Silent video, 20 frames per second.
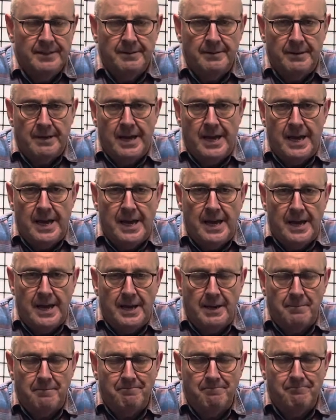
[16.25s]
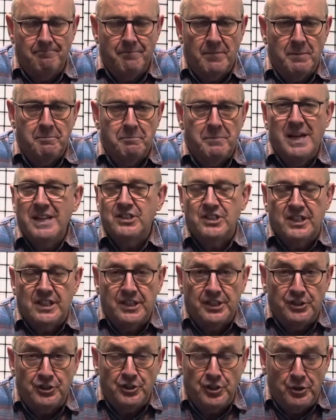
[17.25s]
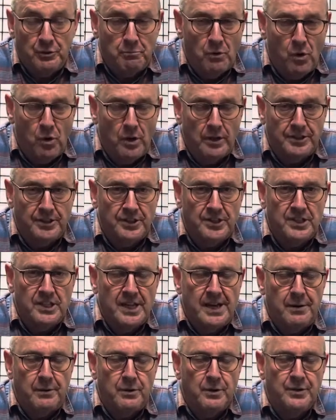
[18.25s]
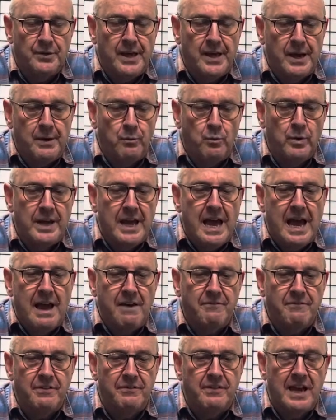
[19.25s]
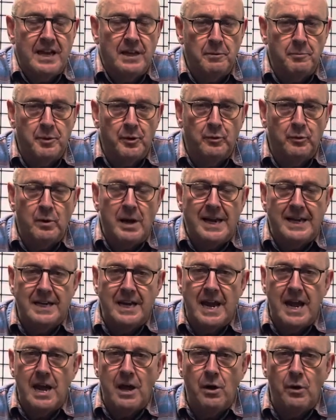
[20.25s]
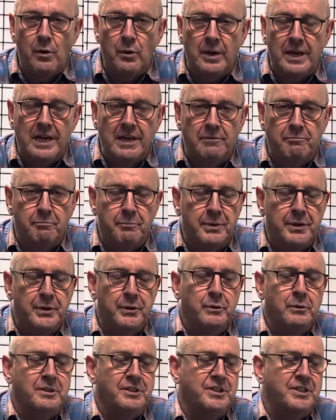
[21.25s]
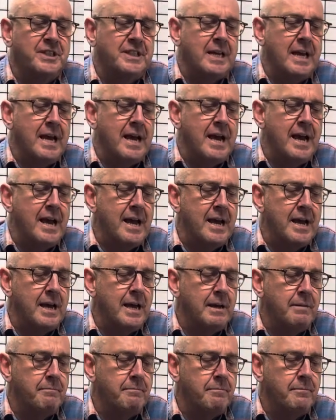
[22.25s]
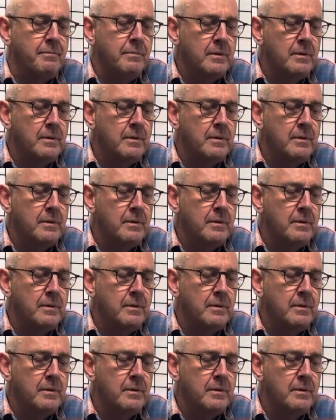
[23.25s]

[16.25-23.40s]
basically two molds that we have available right now in boots. And